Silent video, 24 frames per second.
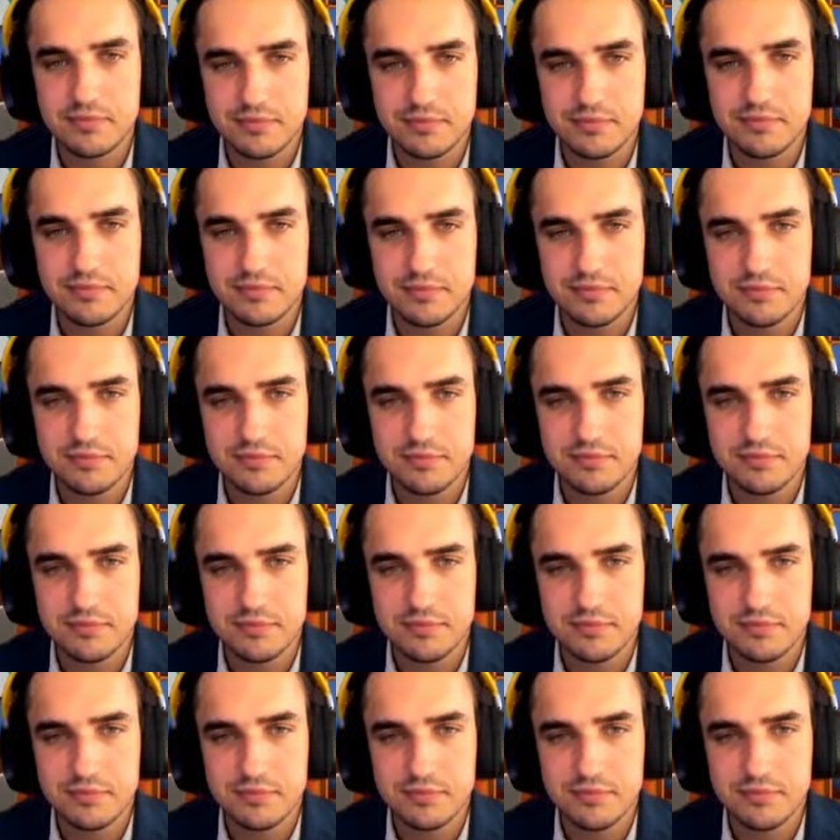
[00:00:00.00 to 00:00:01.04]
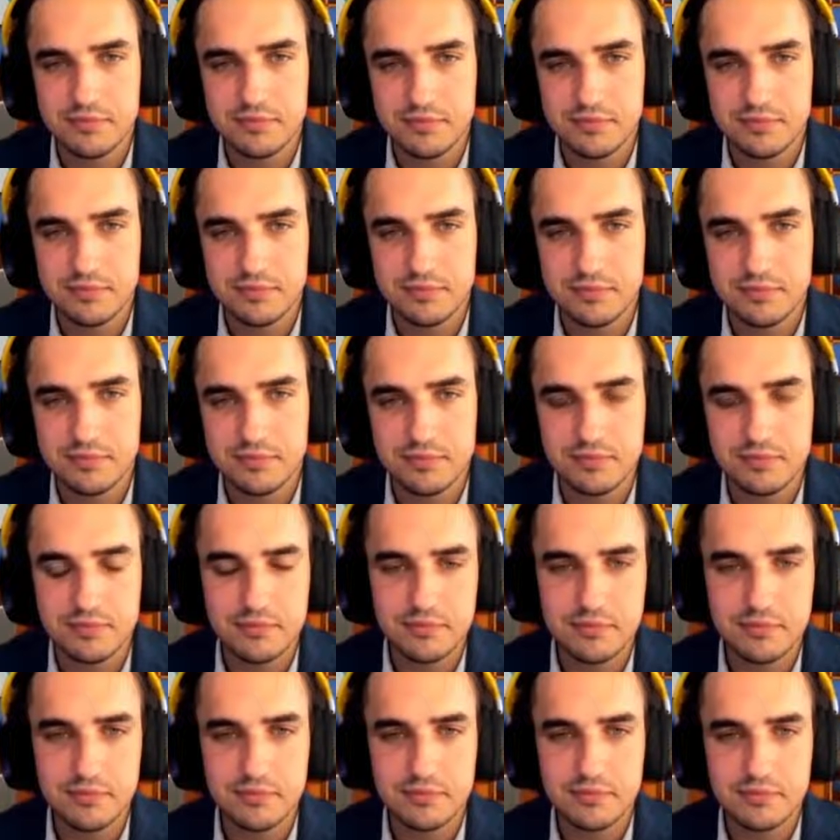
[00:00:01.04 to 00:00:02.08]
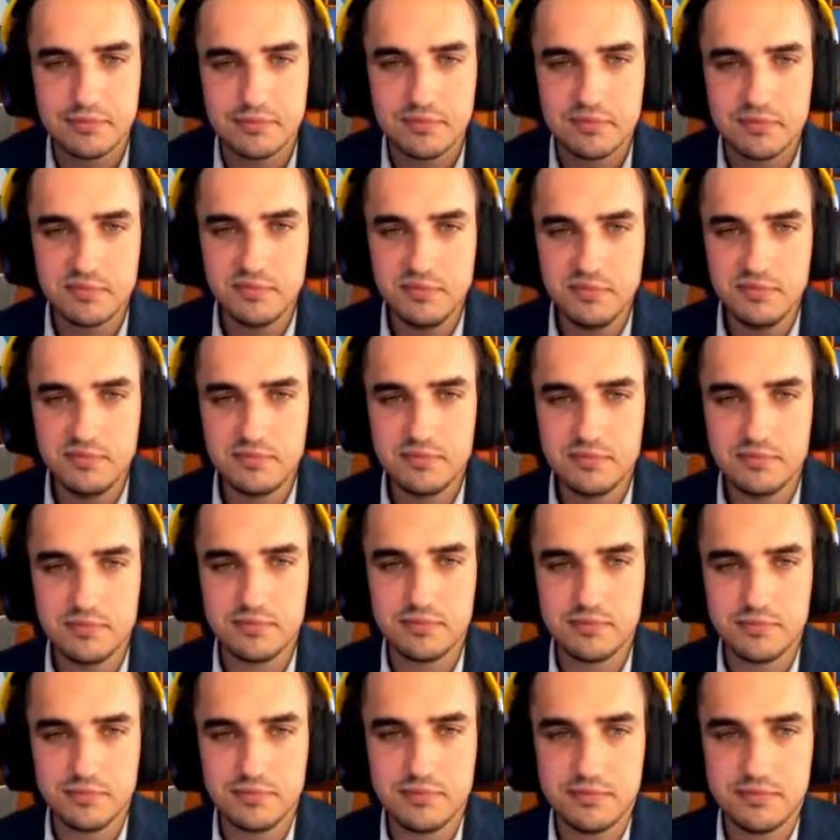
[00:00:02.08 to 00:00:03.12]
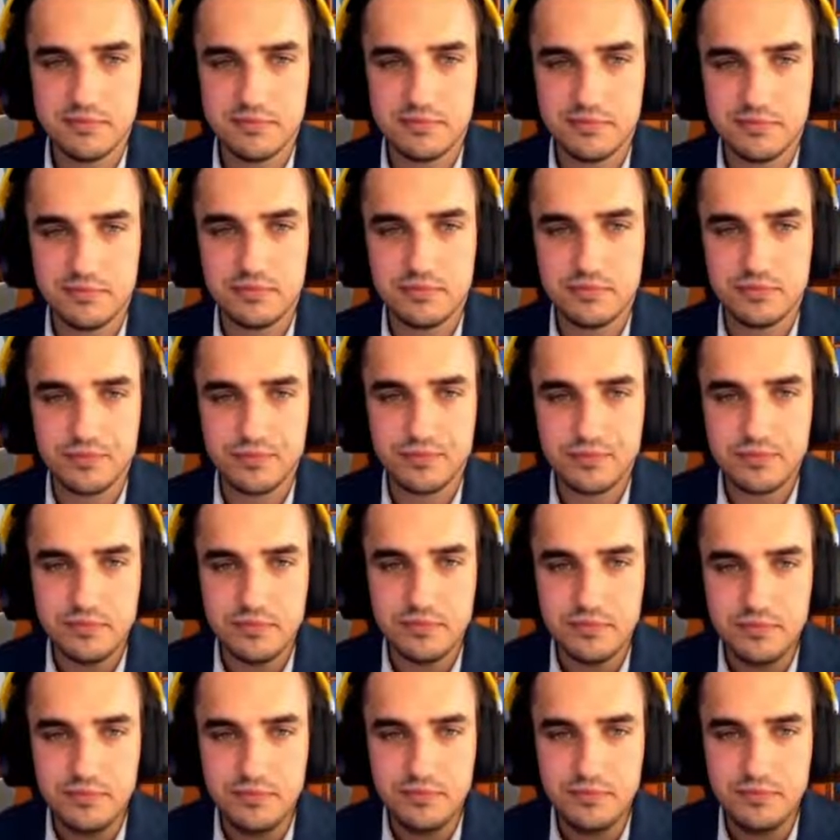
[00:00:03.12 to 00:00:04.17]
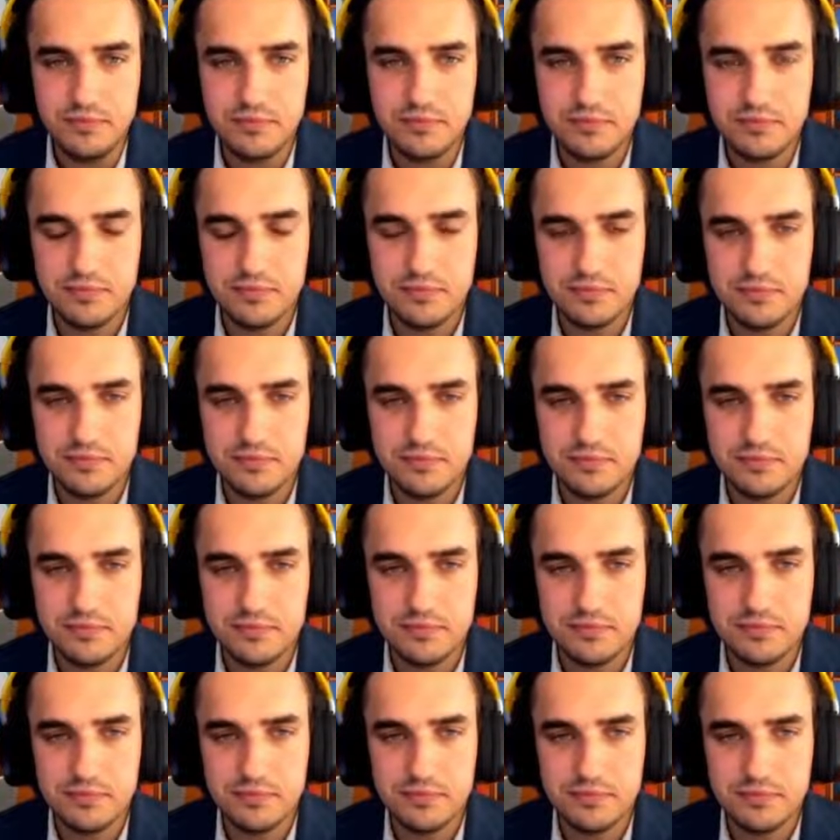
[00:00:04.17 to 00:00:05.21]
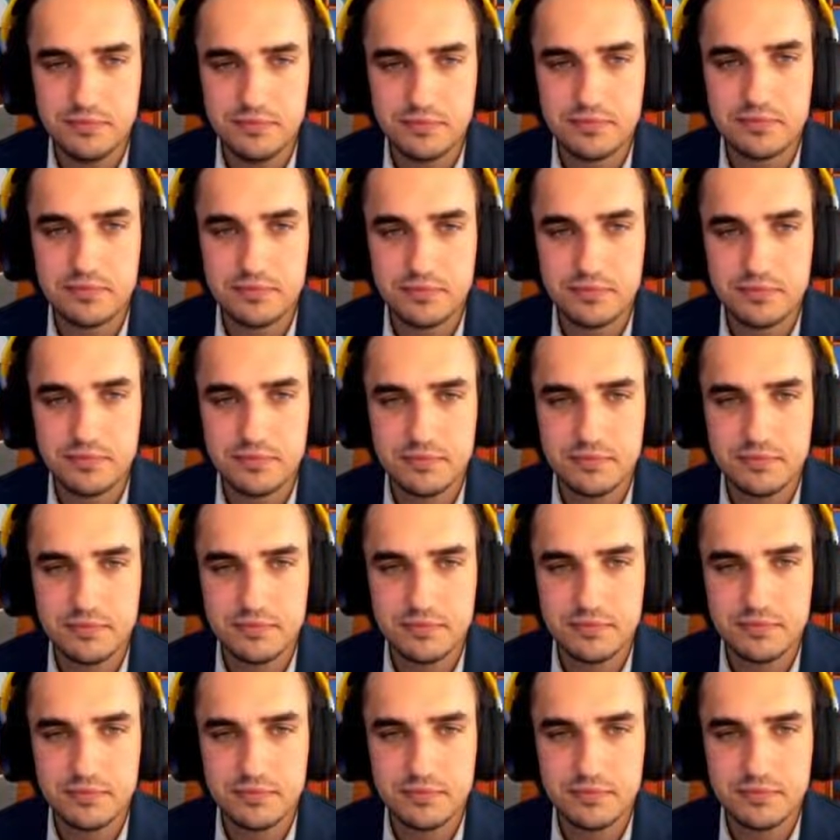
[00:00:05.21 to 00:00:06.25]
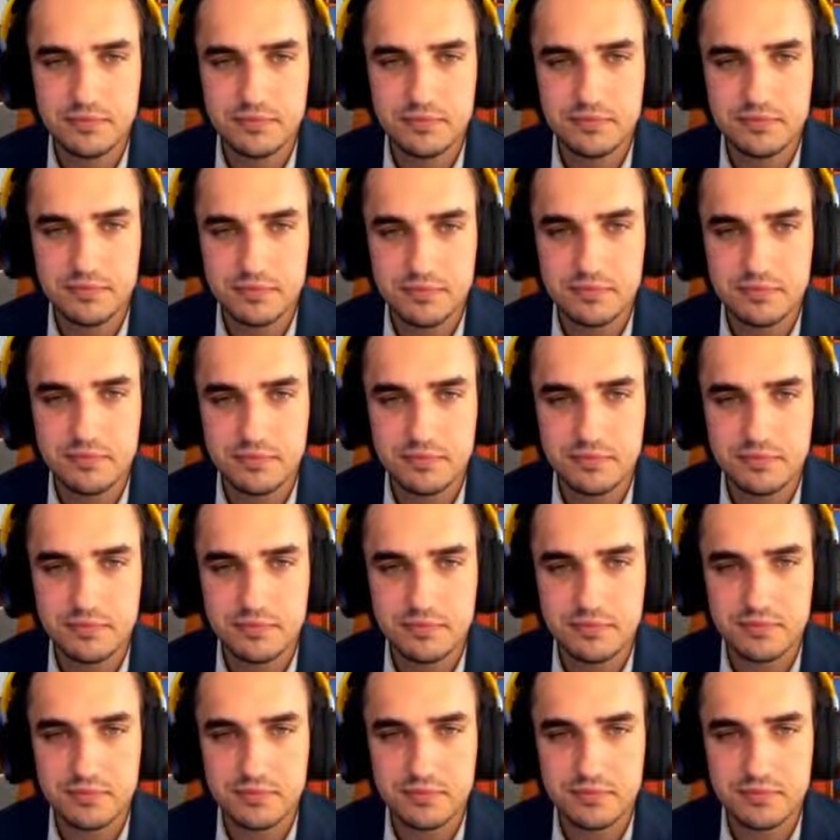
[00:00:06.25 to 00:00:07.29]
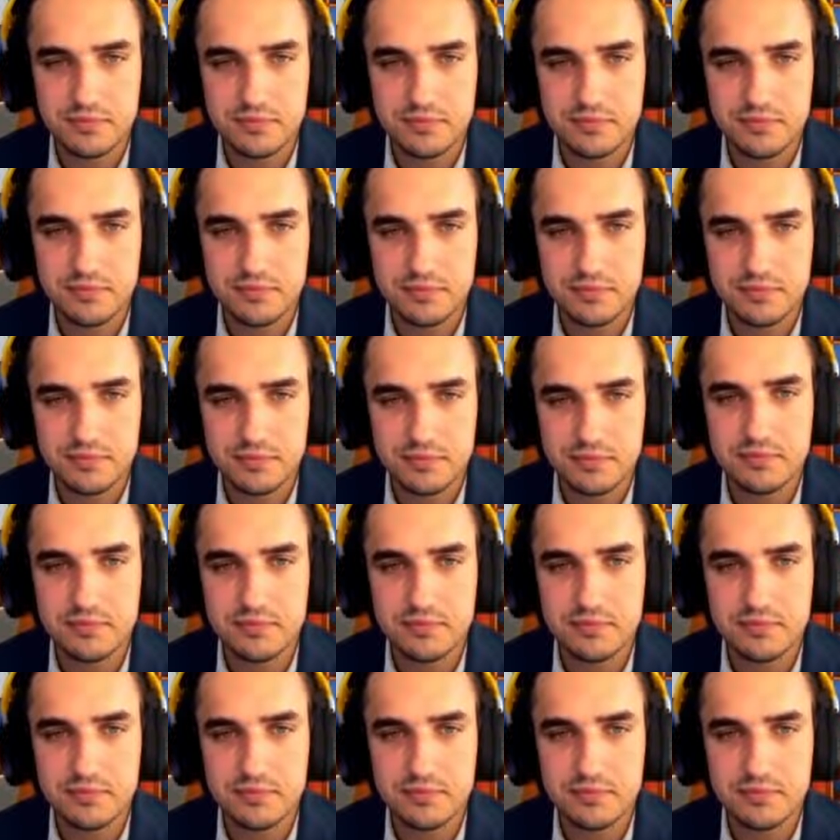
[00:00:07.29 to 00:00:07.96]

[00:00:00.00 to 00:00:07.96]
[no speech]